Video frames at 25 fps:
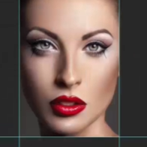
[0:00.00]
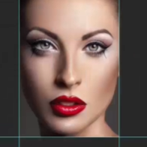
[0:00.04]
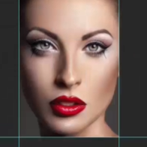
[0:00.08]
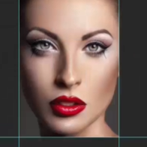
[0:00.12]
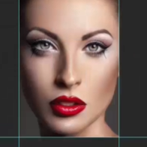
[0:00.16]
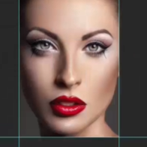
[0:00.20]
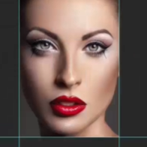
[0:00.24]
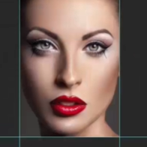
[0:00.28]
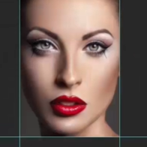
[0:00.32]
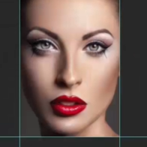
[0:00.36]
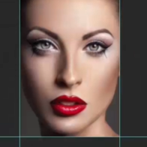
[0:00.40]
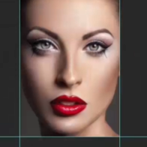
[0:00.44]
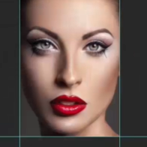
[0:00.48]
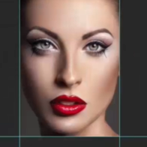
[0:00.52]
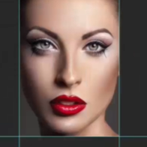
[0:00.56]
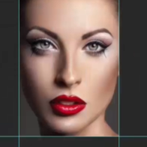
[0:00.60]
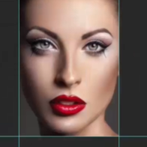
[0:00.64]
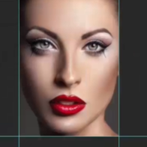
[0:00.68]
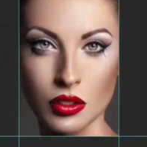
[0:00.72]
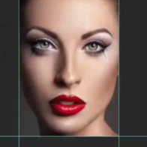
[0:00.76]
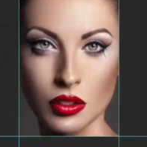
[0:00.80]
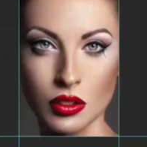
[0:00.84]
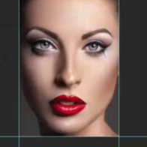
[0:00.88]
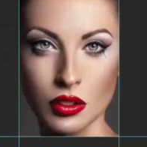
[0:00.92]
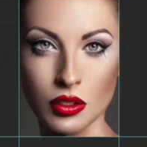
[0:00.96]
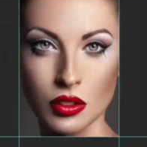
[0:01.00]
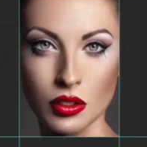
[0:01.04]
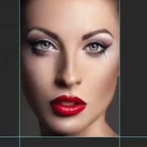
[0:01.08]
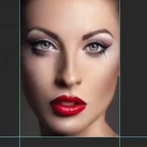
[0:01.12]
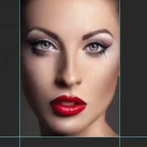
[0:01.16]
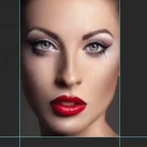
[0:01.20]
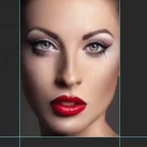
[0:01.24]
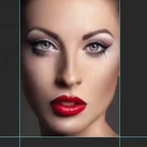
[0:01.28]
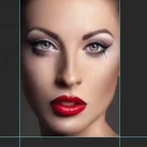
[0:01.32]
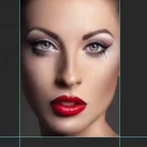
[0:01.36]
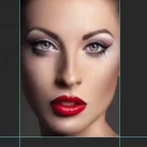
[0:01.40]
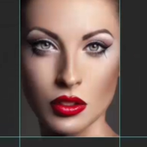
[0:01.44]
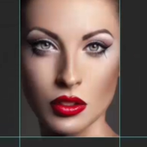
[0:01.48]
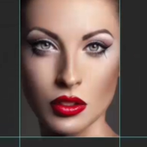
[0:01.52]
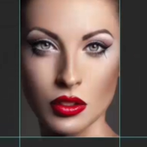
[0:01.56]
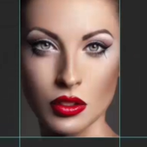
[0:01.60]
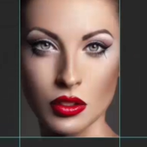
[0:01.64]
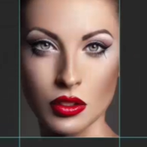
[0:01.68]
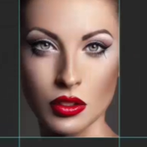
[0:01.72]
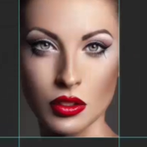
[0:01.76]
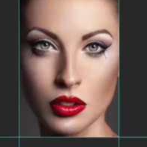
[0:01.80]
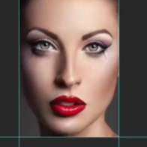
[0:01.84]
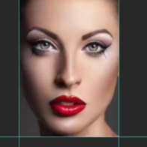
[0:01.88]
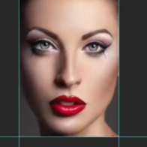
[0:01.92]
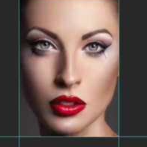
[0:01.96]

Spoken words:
No one is speaking in this clip.